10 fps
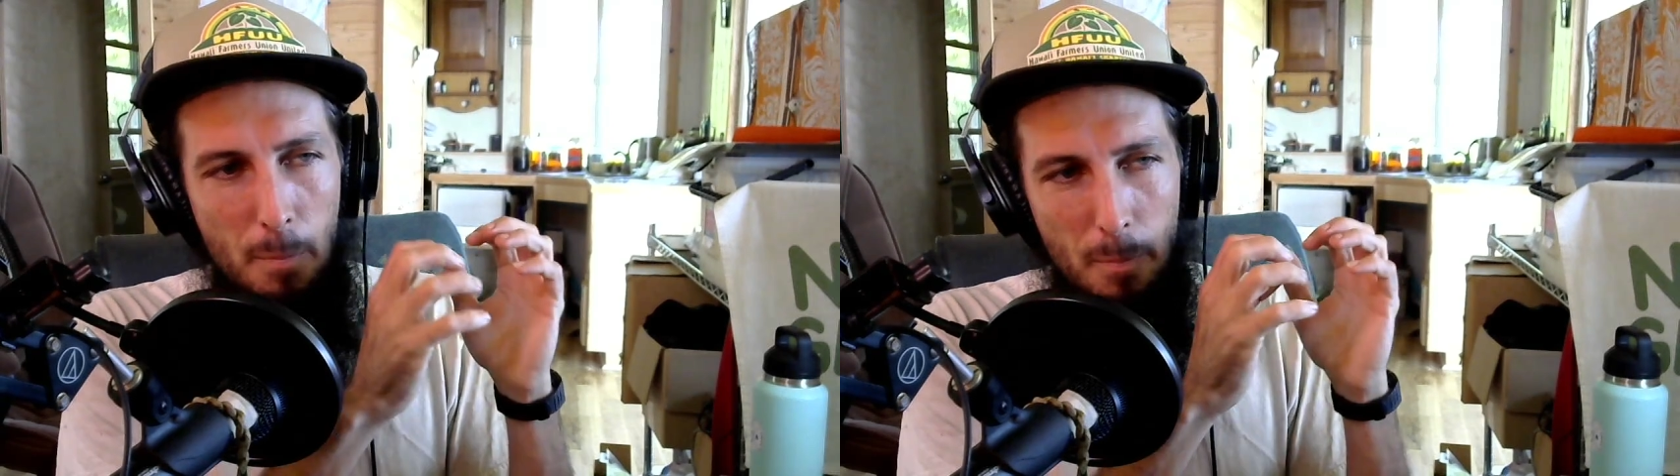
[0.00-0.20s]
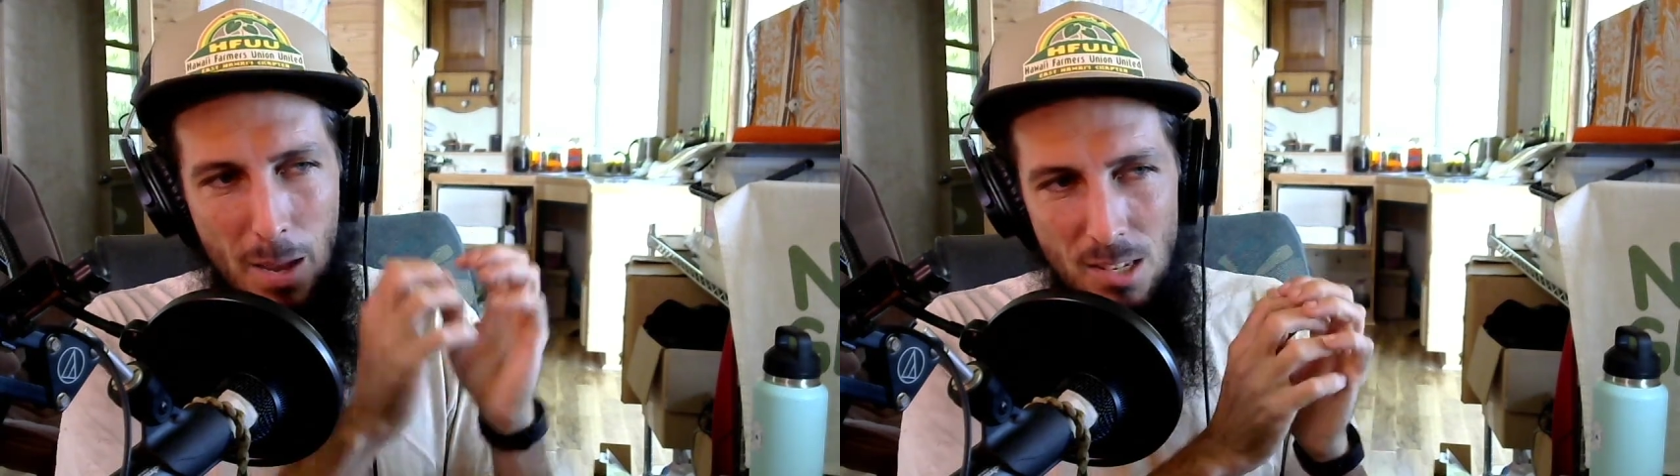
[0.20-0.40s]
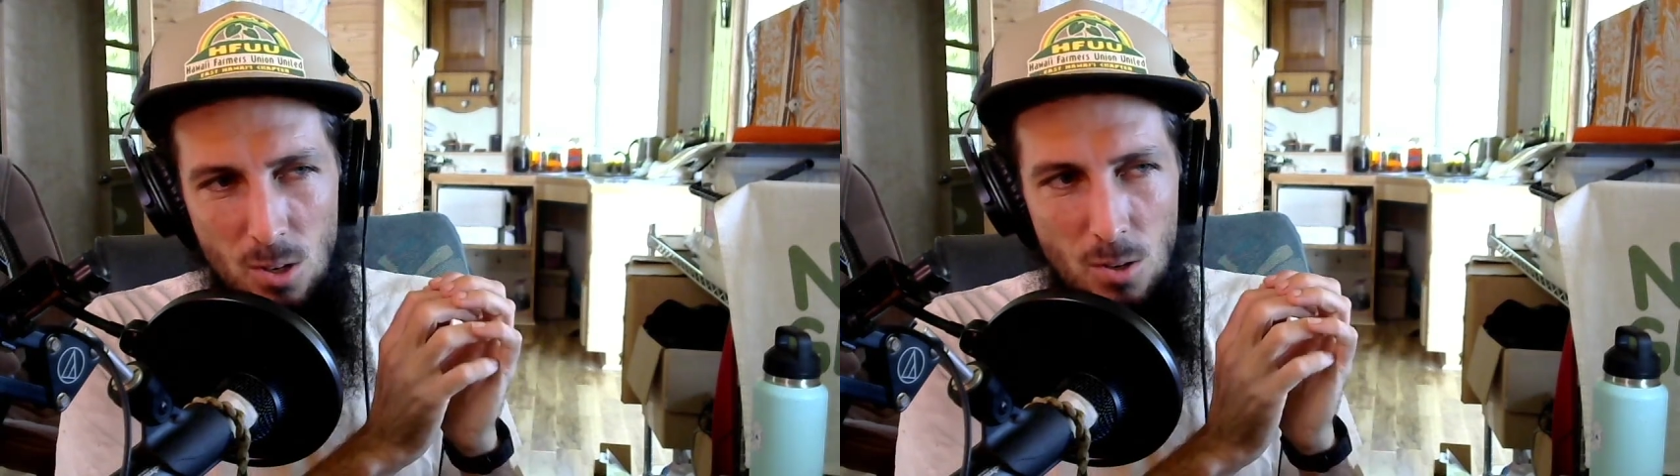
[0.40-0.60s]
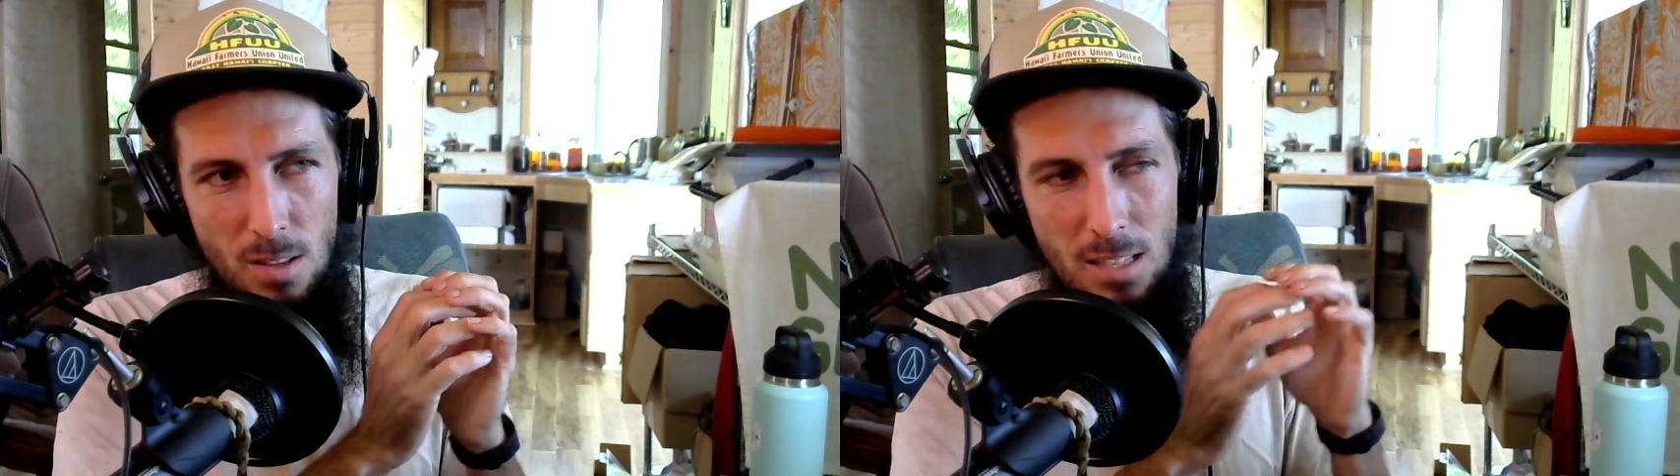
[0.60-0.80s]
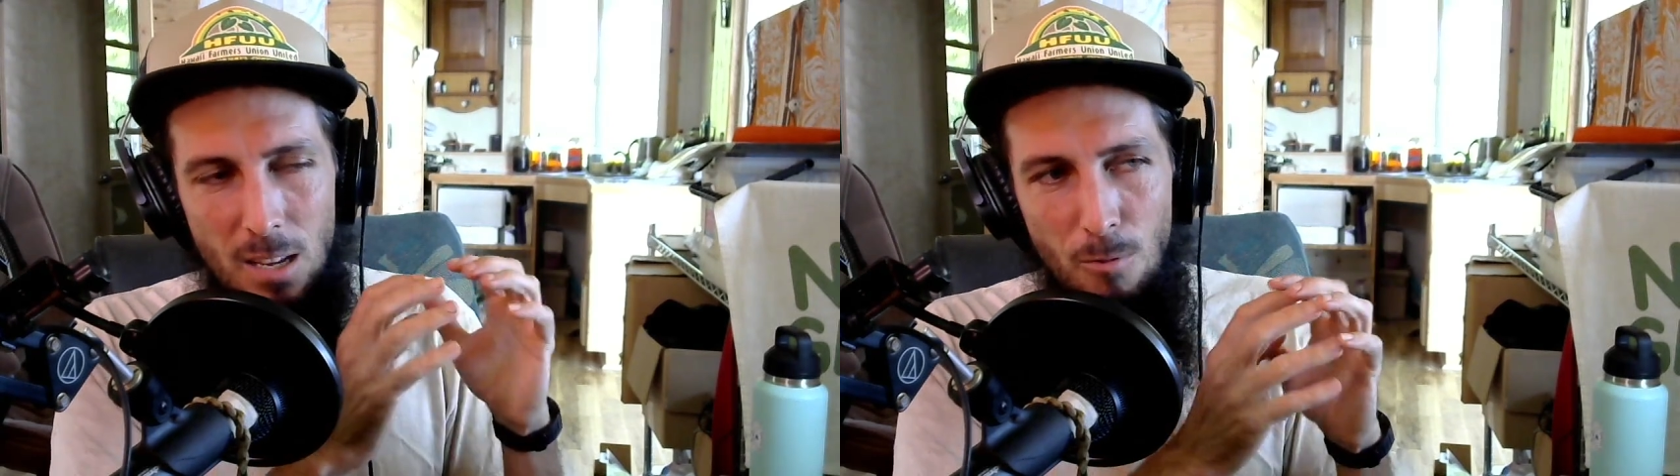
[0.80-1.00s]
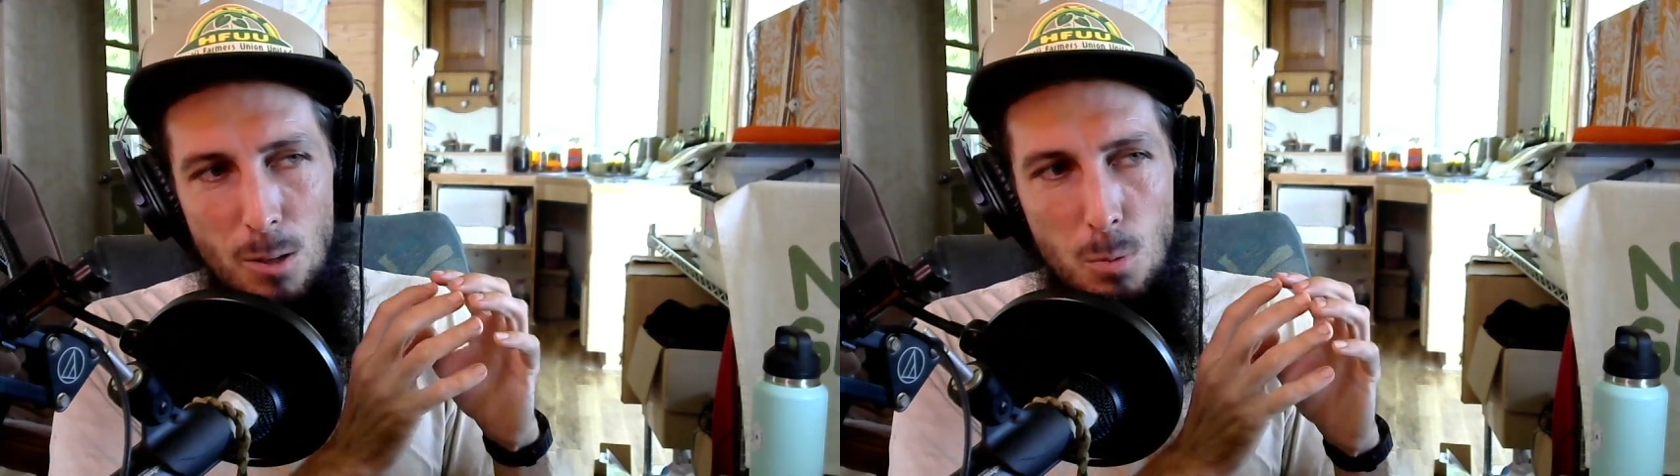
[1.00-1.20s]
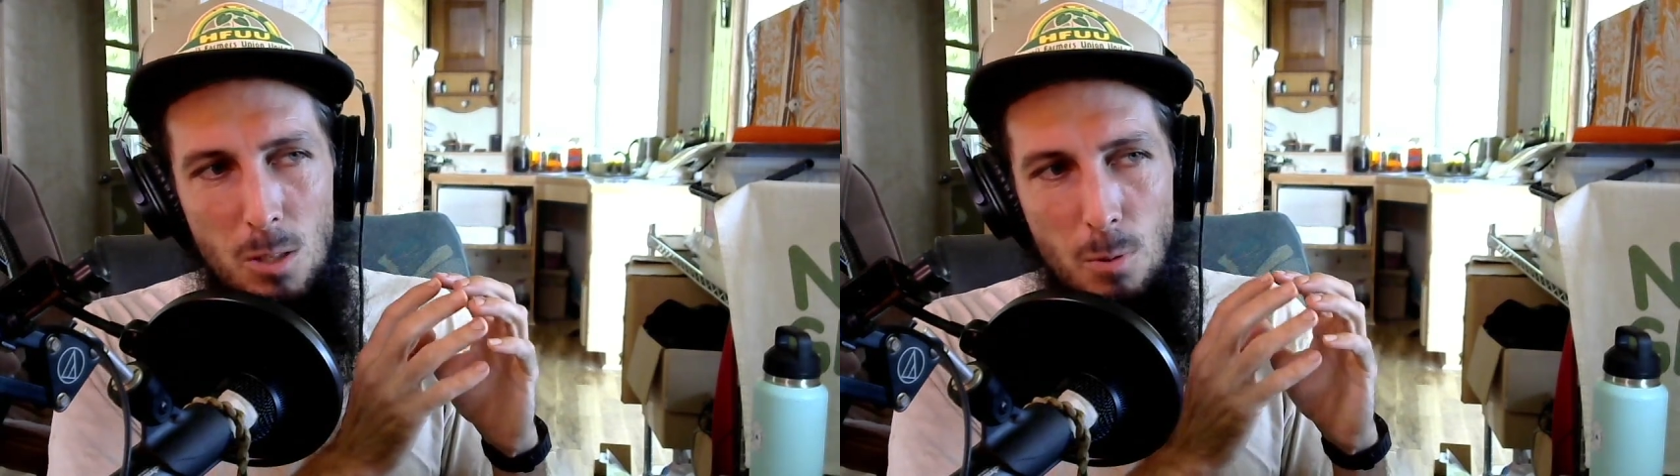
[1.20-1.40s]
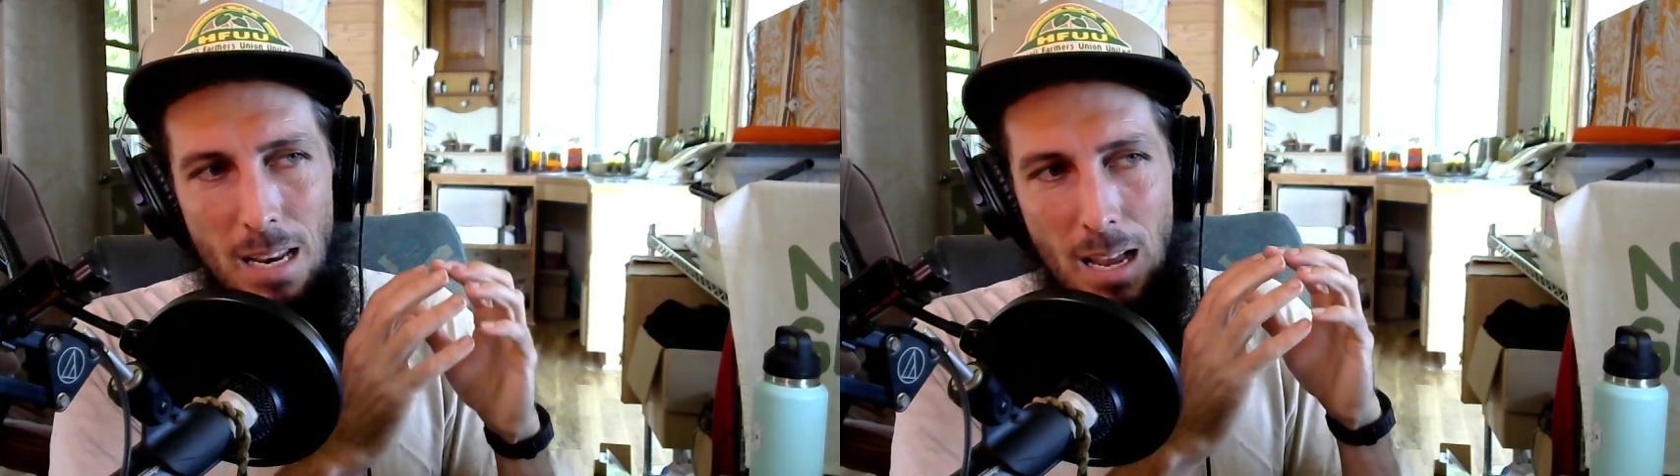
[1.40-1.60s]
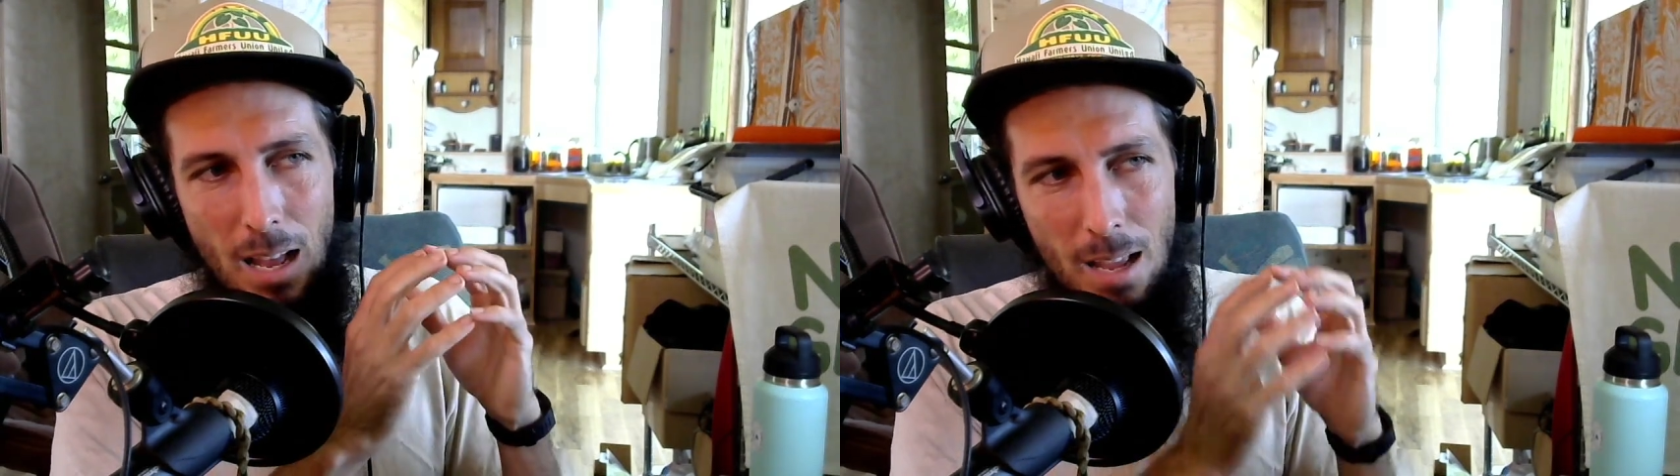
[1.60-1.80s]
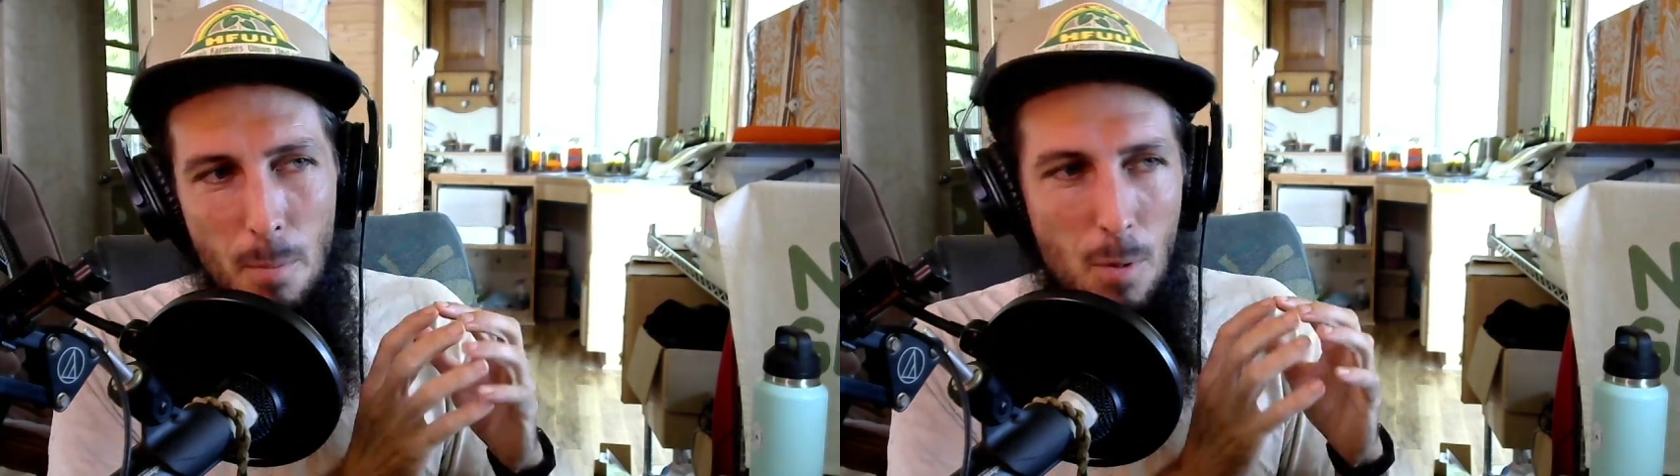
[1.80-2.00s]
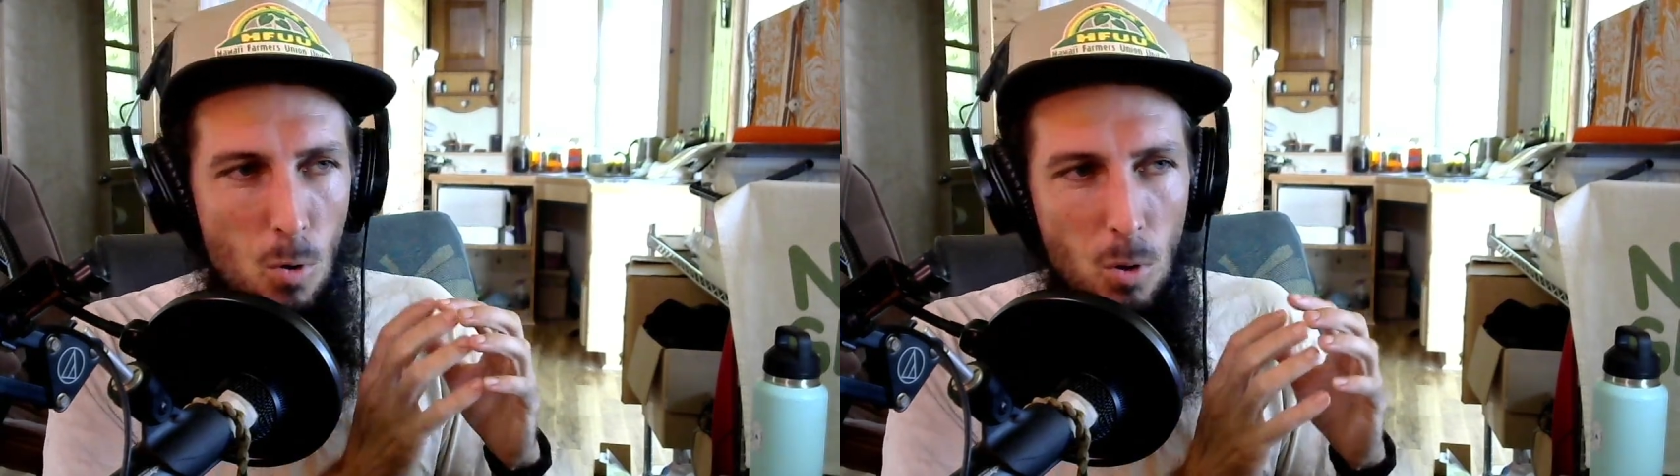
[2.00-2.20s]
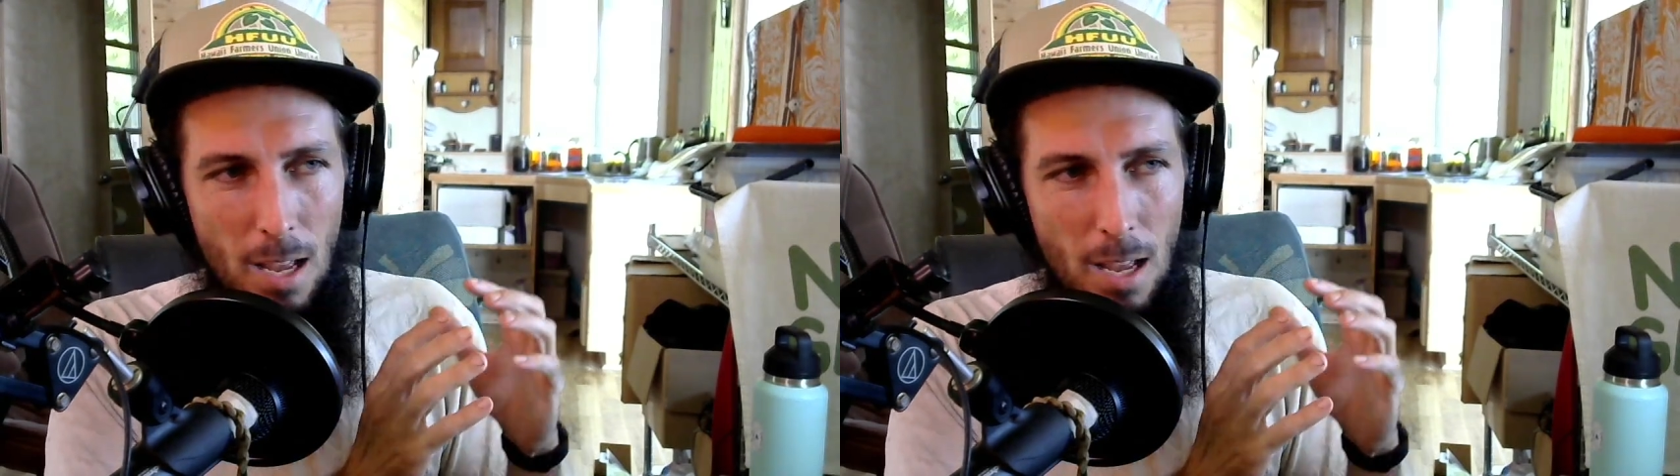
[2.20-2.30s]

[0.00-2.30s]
the difference between IMO,